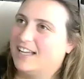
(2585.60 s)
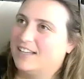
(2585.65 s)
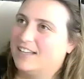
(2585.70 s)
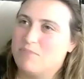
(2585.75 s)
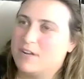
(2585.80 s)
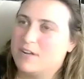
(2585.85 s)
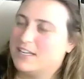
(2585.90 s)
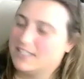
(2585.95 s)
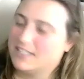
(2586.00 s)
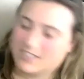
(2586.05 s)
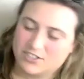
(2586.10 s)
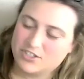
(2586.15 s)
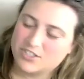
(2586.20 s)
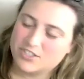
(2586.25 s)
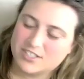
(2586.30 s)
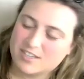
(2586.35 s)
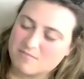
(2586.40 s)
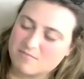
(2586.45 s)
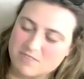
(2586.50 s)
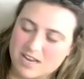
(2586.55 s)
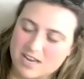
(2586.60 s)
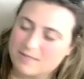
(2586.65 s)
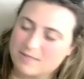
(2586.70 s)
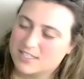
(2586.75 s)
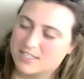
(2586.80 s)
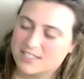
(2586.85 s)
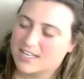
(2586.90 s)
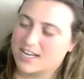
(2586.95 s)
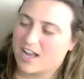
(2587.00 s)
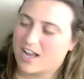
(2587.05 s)
but it's just sometimes
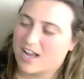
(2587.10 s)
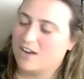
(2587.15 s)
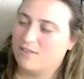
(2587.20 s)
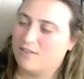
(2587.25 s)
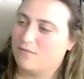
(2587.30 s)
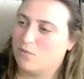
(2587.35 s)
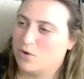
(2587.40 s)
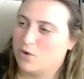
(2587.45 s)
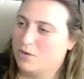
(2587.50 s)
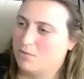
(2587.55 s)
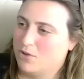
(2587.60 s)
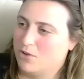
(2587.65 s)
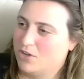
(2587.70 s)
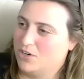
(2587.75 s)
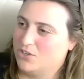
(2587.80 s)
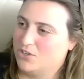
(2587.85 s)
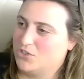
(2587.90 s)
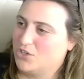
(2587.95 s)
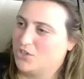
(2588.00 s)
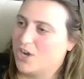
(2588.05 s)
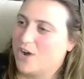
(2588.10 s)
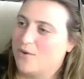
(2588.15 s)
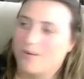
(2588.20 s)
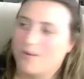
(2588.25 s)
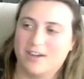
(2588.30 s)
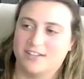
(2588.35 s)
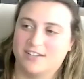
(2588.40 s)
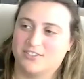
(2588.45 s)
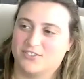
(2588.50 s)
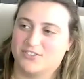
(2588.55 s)
it's like unavoidable in a show,
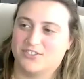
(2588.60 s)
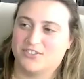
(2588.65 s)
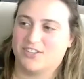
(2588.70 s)
and it's just